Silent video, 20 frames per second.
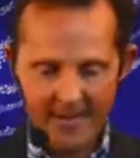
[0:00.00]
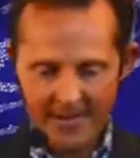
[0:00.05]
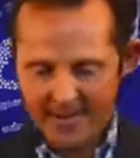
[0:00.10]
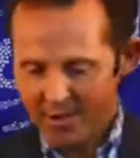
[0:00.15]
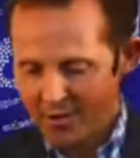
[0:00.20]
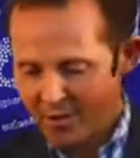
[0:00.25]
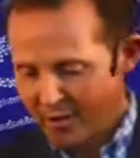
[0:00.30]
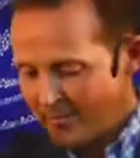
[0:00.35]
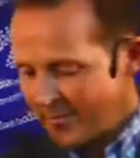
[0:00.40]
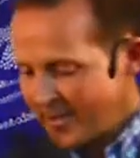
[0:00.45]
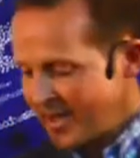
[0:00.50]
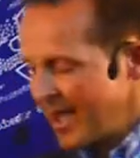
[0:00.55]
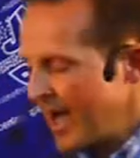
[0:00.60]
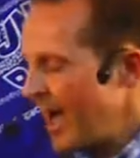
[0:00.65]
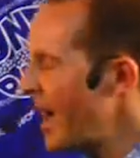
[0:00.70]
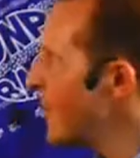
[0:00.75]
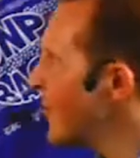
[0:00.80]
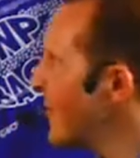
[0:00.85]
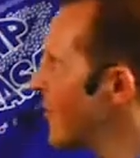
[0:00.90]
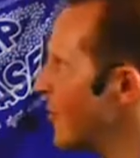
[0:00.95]
It's going to be
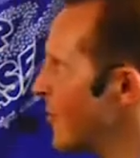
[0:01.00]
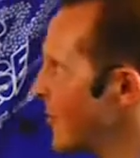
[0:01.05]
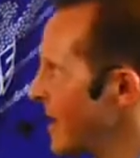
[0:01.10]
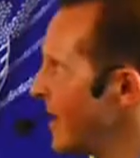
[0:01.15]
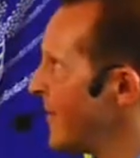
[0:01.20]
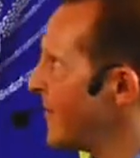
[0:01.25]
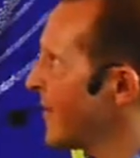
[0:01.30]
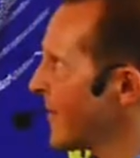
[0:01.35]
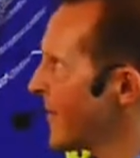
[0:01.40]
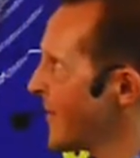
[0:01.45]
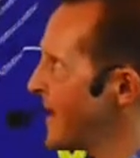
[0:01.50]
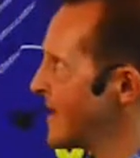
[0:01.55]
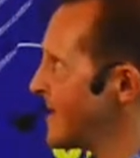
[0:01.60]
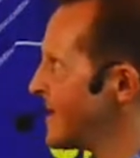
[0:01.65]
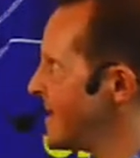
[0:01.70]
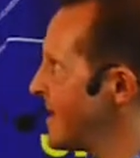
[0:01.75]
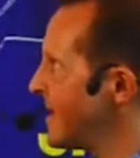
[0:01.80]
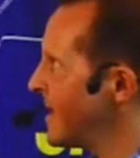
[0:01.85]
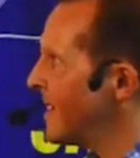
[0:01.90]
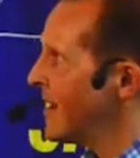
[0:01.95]
absolutely
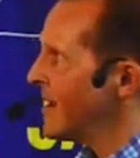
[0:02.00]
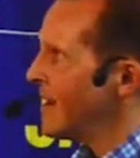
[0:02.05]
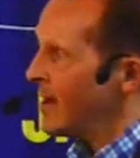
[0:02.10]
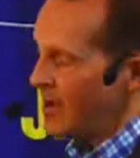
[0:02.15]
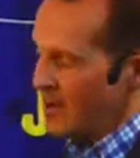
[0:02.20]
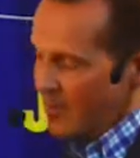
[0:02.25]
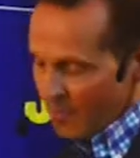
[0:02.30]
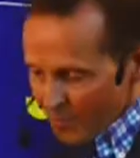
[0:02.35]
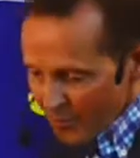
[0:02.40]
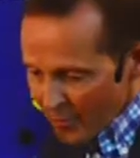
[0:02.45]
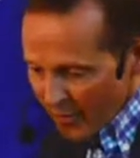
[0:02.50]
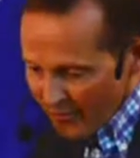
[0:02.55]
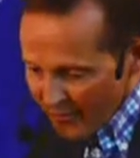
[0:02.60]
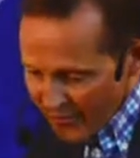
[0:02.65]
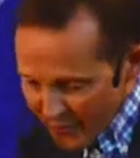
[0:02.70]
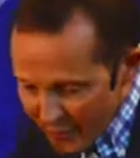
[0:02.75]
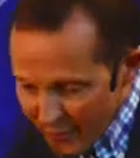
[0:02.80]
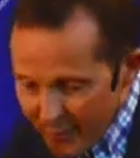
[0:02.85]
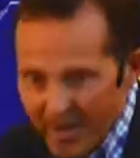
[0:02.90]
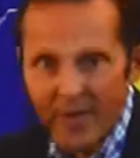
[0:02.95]
fantastic,
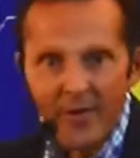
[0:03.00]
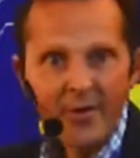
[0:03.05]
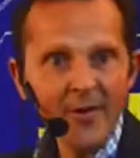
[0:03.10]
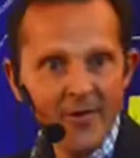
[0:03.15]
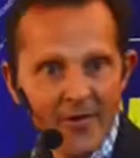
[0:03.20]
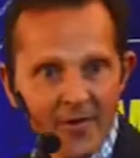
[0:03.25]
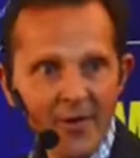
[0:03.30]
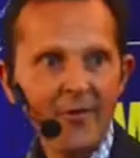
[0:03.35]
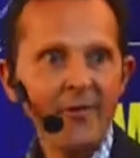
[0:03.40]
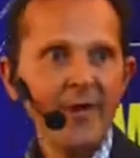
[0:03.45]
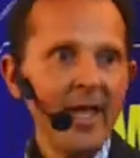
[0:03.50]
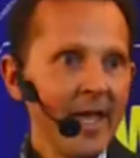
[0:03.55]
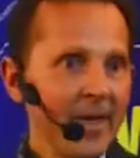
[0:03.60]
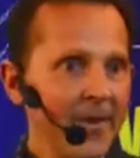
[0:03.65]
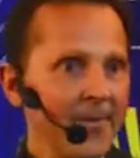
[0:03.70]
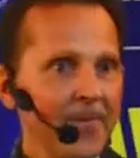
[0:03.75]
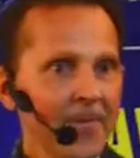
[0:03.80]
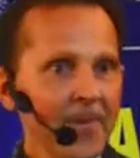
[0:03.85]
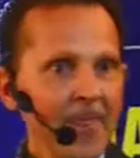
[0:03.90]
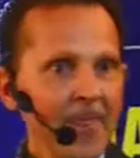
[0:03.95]
both during the survey,